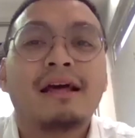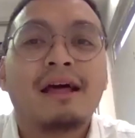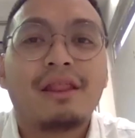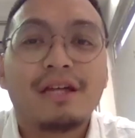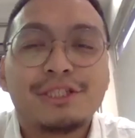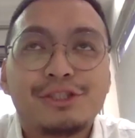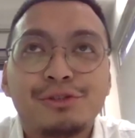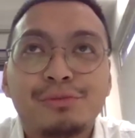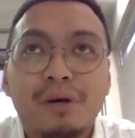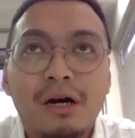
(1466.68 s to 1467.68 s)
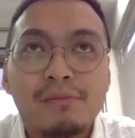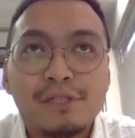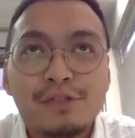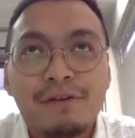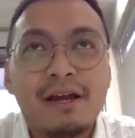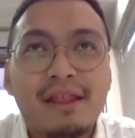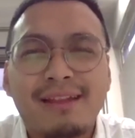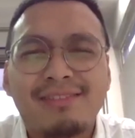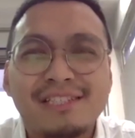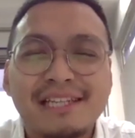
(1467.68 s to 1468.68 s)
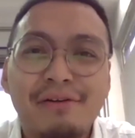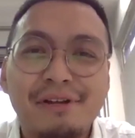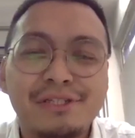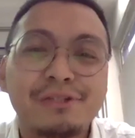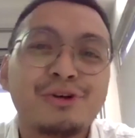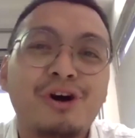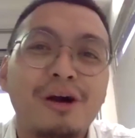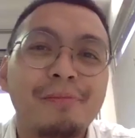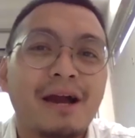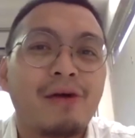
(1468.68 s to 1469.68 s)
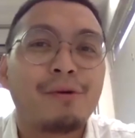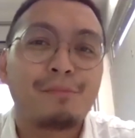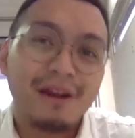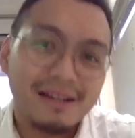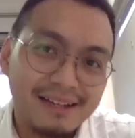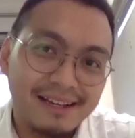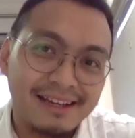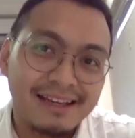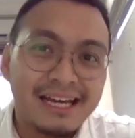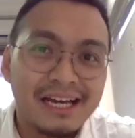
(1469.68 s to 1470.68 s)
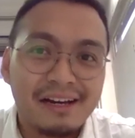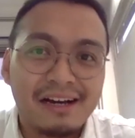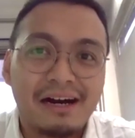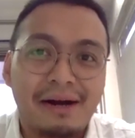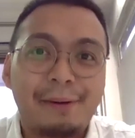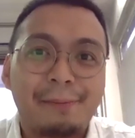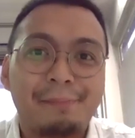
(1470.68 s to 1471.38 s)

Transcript: that's true, Bu Spida, that discount is also harming our branding. But